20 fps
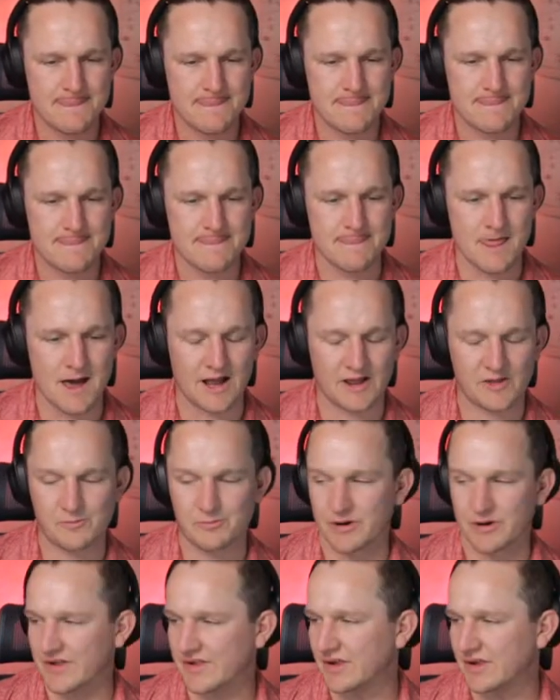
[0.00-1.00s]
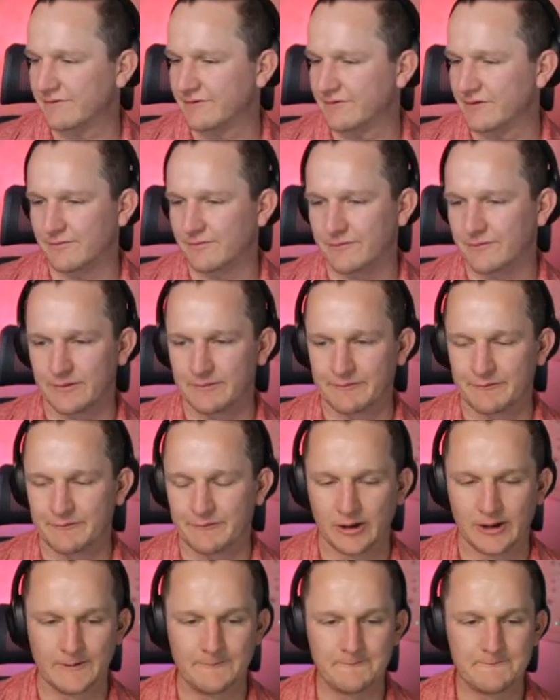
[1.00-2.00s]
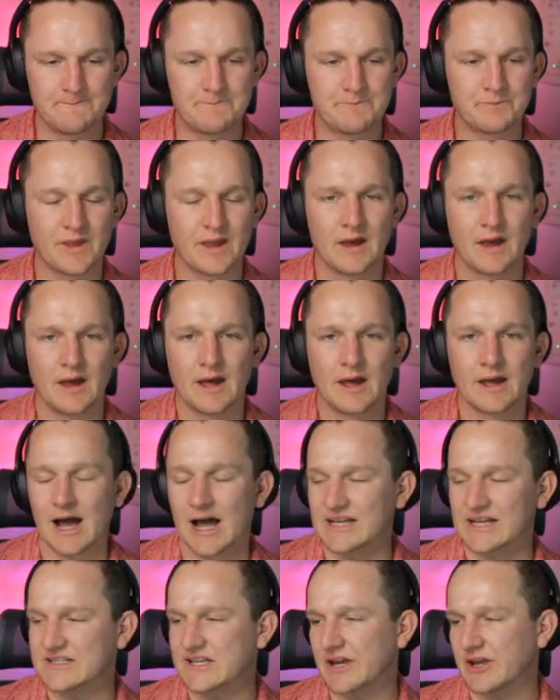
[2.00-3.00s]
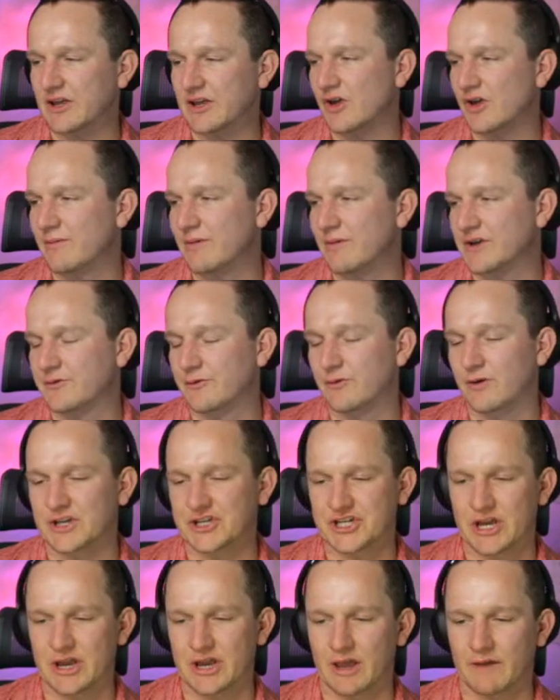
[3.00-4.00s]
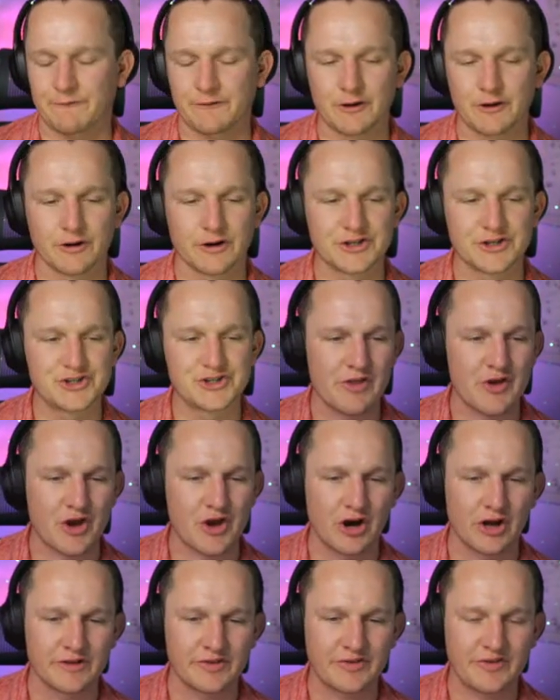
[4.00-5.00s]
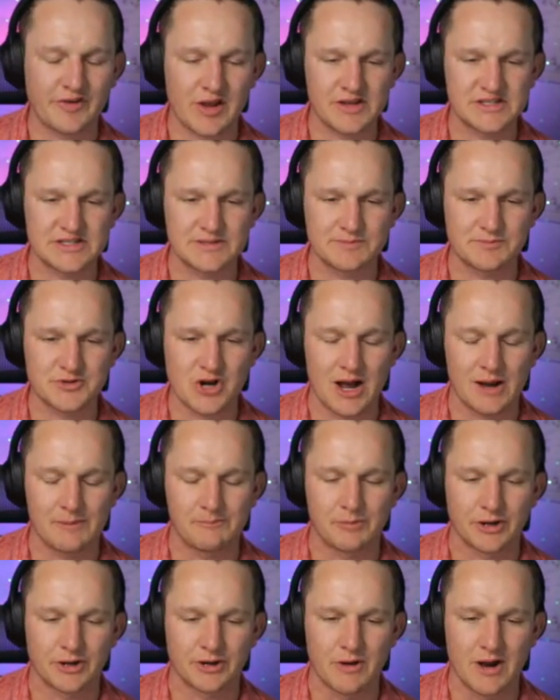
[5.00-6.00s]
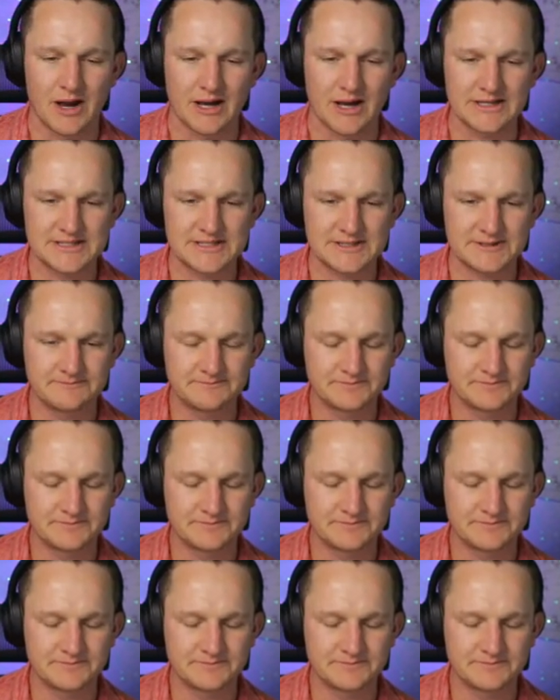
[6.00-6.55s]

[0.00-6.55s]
Nice pressing from, from Fulham. Guys, thank you so much for watching. If you're enjoying the content, subscribe, bottom right.